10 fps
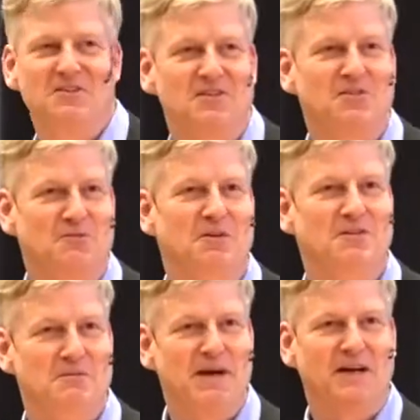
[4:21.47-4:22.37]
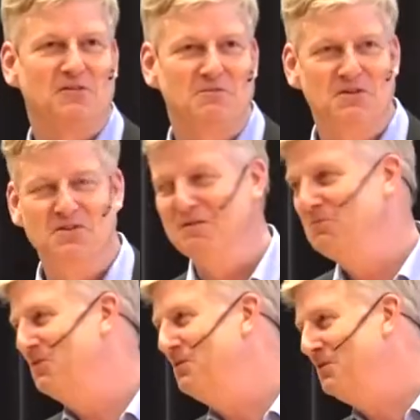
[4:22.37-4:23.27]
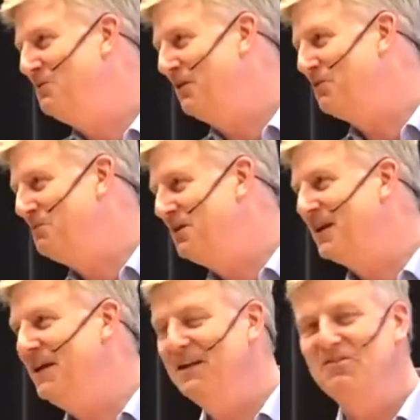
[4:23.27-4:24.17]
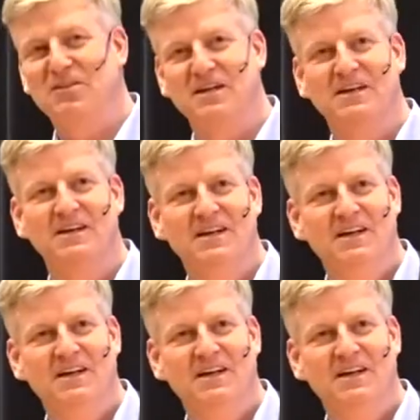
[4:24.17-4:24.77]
I just want the bags to be shipped. So one has to be realistic.